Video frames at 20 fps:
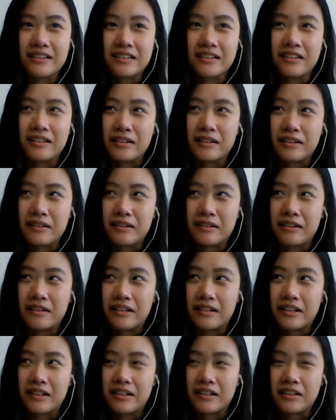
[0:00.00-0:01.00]

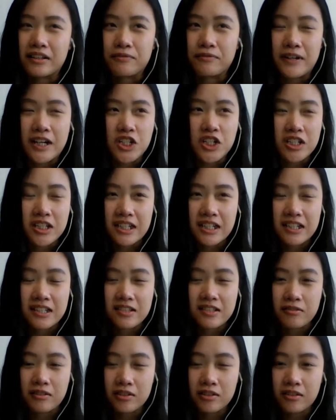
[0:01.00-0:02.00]
the fashion
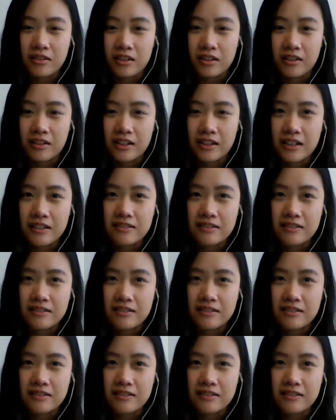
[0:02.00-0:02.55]
kits around a lot.